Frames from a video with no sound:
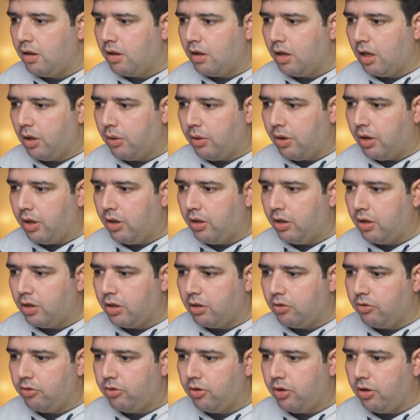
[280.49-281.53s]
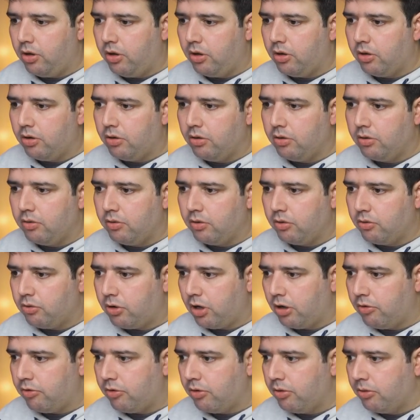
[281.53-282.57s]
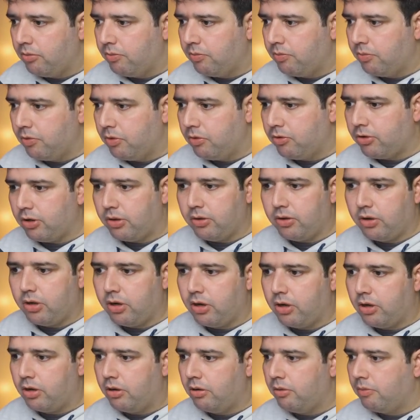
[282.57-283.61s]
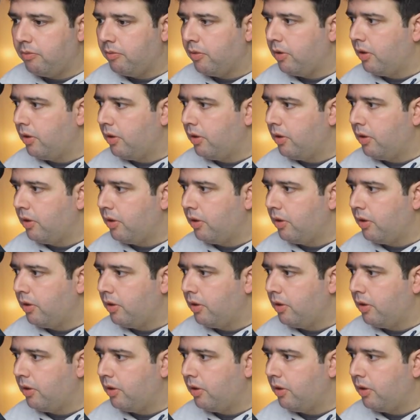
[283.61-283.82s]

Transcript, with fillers: Now you can see here the driver inside the car.